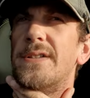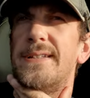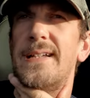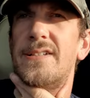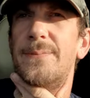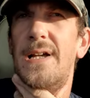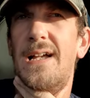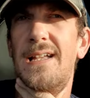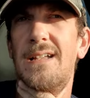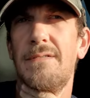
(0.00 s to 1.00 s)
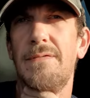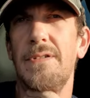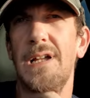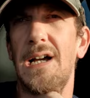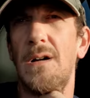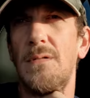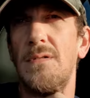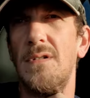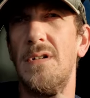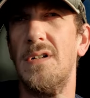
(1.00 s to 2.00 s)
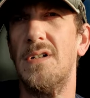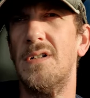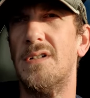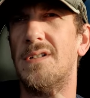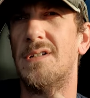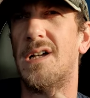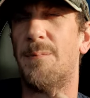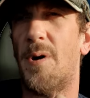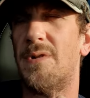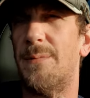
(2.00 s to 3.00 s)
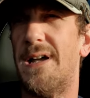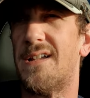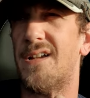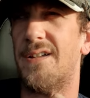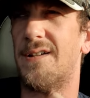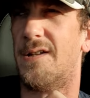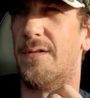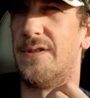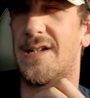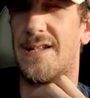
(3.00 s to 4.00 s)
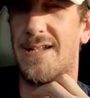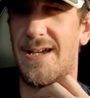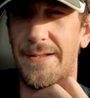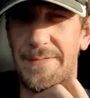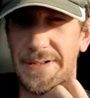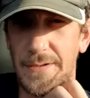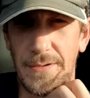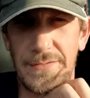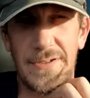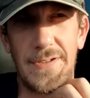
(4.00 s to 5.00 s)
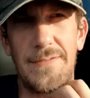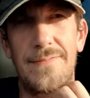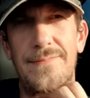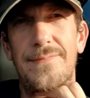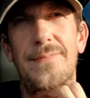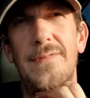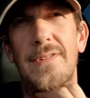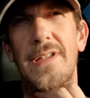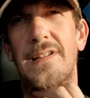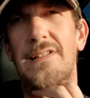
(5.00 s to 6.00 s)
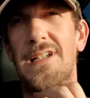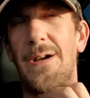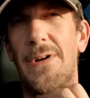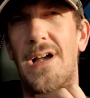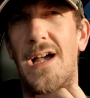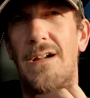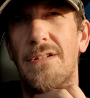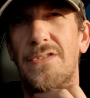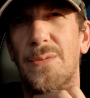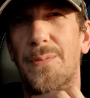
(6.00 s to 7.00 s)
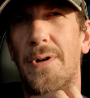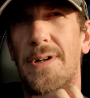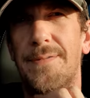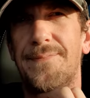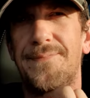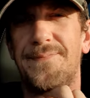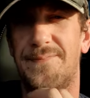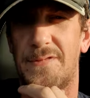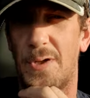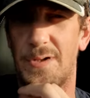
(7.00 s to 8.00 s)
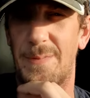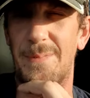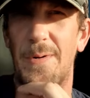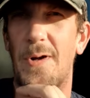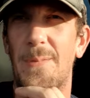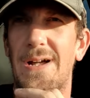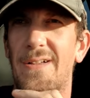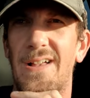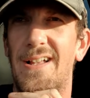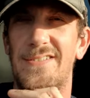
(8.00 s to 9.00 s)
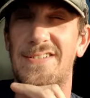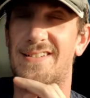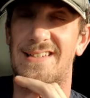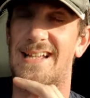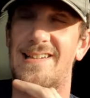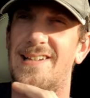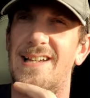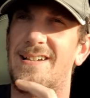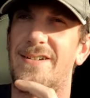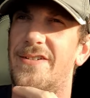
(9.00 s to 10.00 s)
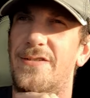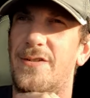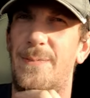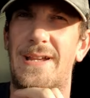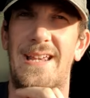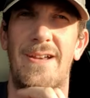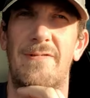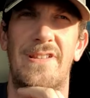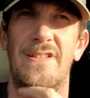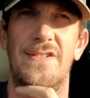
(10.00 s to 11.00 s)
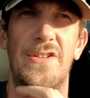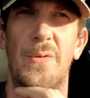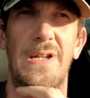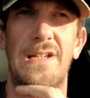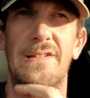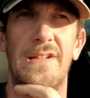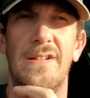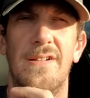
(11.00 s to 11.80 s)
i think that's about it for now i'll probably make a, another dedicated video to this yamaha at some point talk a bit more about that just like i say because it's just making everything so easy